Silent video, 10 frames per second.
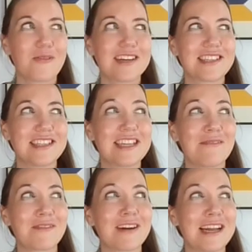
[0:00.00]
Whereas the
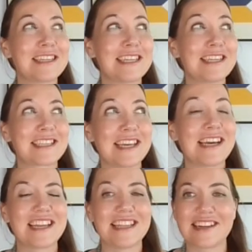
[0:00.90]
never ending
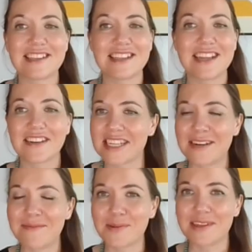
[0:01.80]
sun, there's a lot of
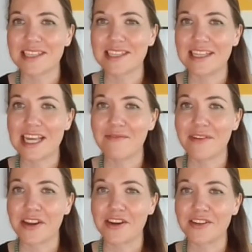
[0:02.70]
times where it's like
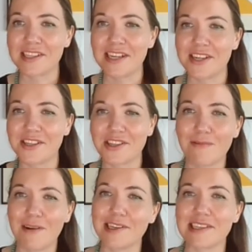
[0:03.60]
11 and you're just not sure
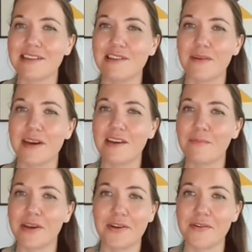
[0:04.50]
why you're still awake,
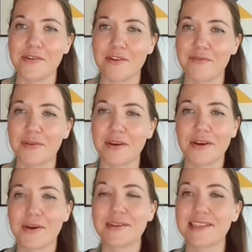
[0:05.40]
but you don't know if you can
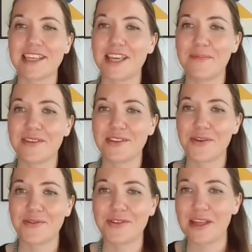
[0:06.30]
go to sleep. So
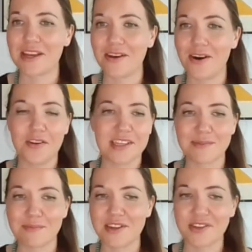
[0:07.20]
you do like all these
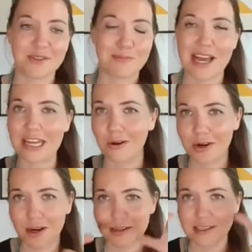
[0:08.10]
measures, blackout
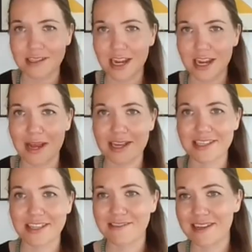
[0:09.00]
curtains, night
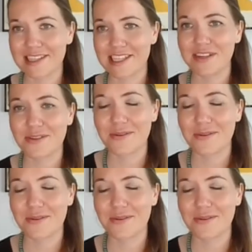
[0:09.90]
mask, and the rest of